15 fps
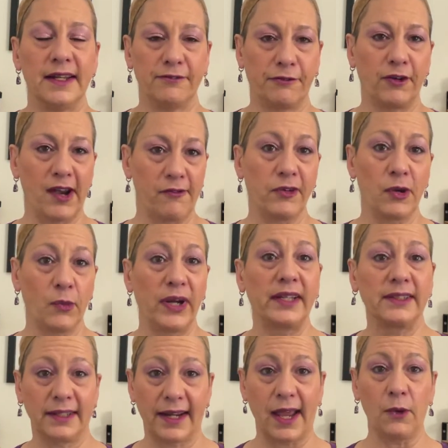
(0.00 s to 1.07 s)
for every wig
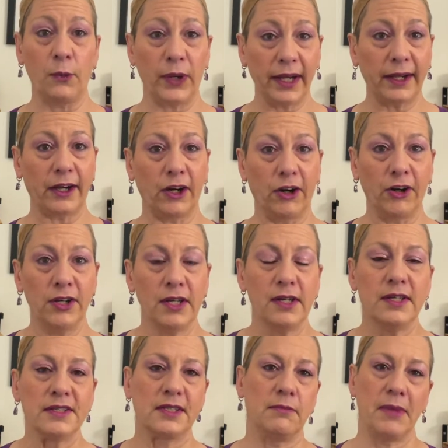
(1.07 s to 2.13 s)
that I wear
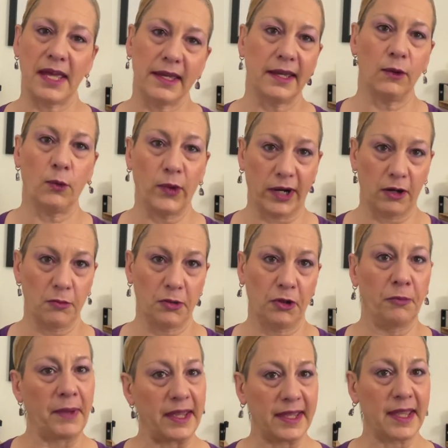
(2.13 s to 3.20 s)
to make it wearable,
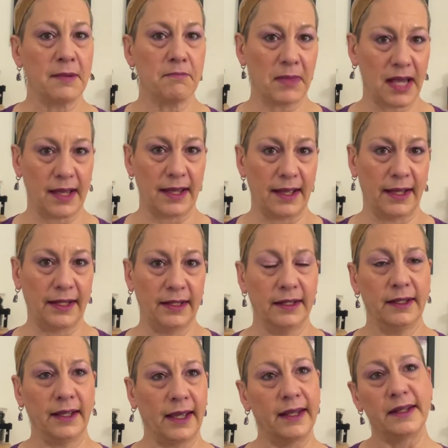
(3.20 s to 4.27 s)
make it mine,
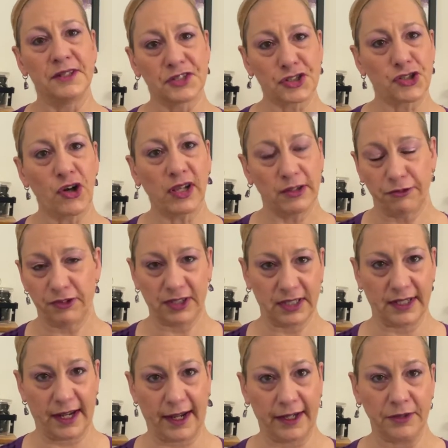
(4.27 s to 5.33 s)
and install it for the
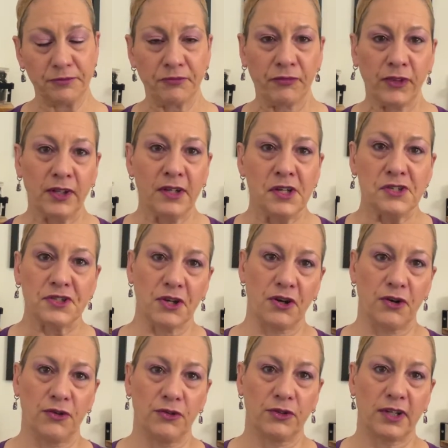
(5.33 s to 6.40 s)
day.
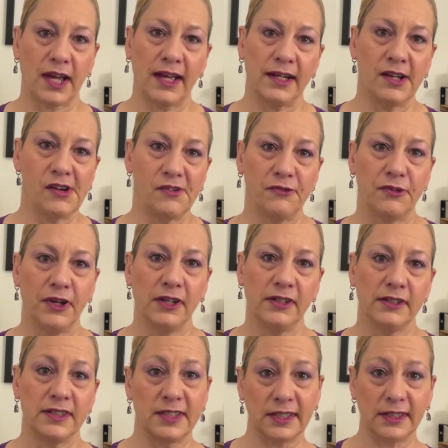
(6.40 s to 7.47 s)
So kind of
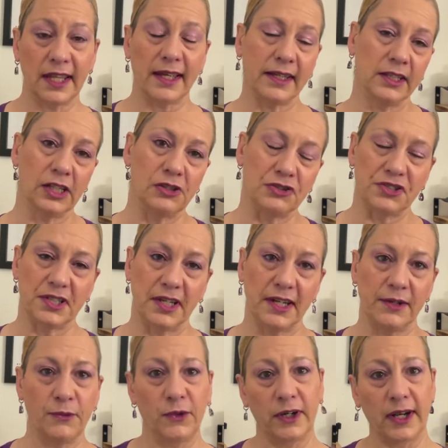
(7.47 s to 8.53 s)
letting you see
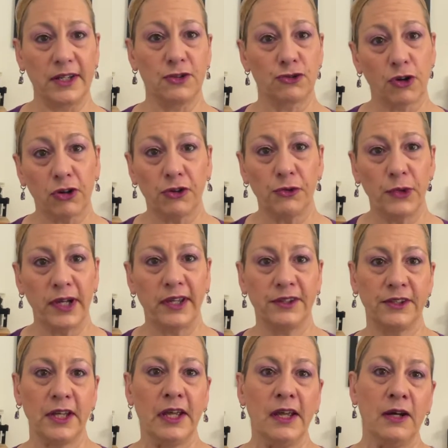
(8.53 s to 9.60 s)
what I struggle
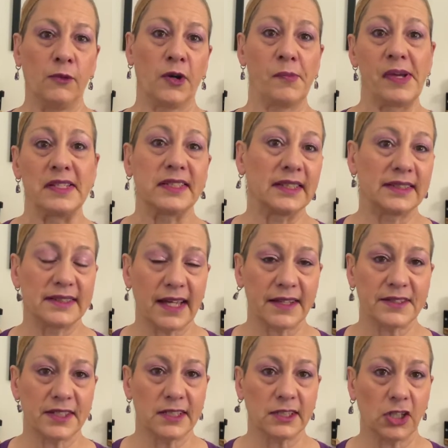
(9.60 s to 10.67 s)
with, where my
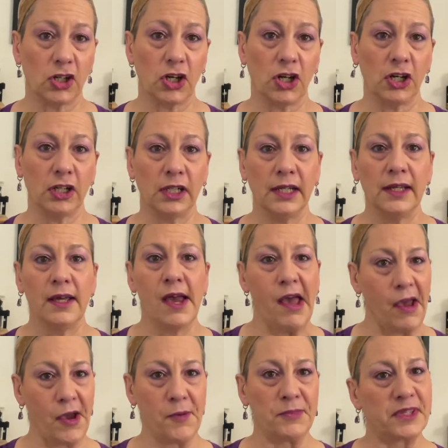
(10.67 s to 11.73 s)
successes are,
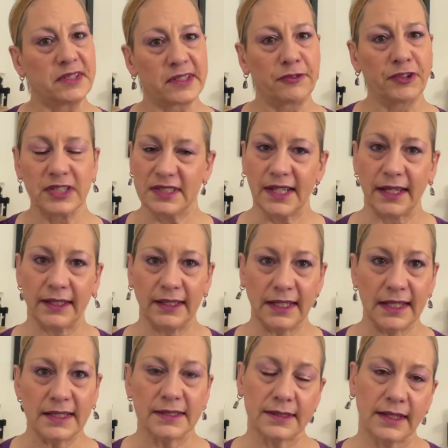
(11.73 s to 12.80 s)
um, the different
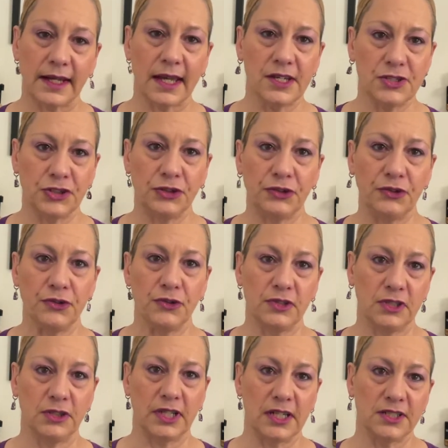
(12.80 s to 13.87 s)
techniques that I do
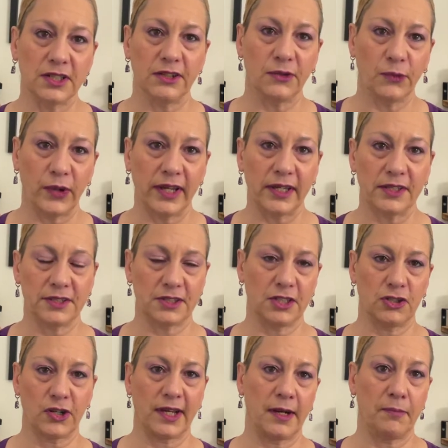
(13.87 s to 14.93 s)
to each of the wigs to
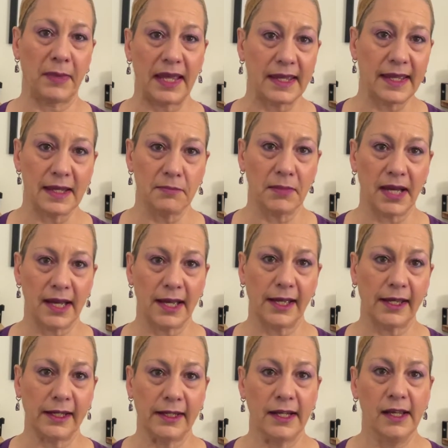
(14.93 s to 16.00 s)
try to make it
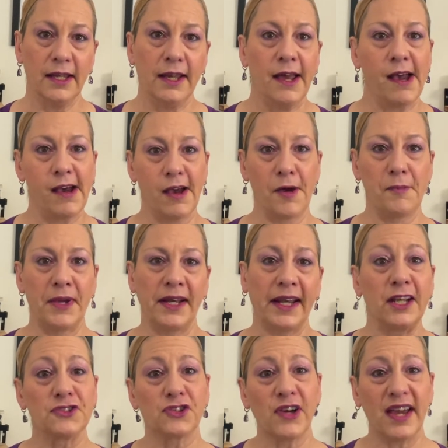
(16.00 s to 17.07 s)
mine. Um, and I
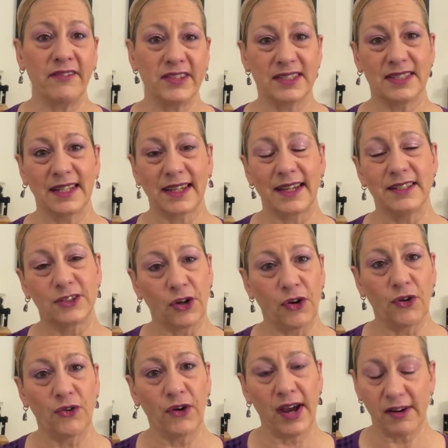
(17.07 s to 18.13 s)
also have this thing, I
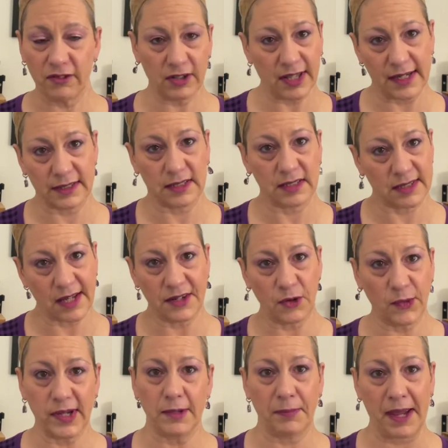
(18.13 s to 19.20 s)
don't ever like to send a
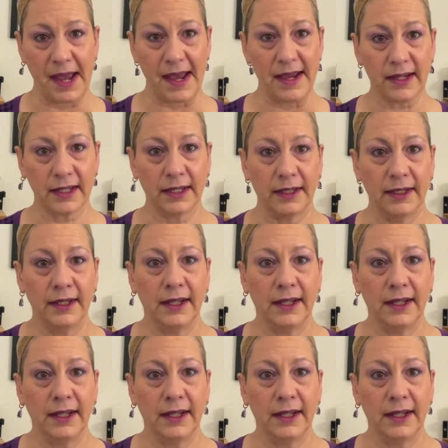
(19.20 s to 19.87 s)
wig back.